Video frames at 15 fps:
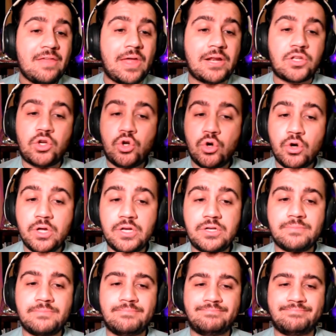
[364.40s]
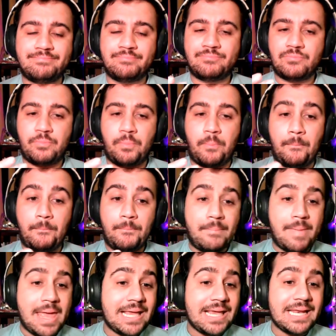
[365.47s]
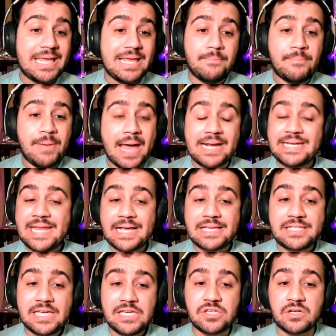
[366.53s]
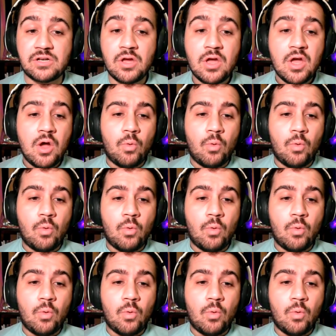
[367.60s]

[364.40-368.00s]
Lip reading: that could make an impact next season,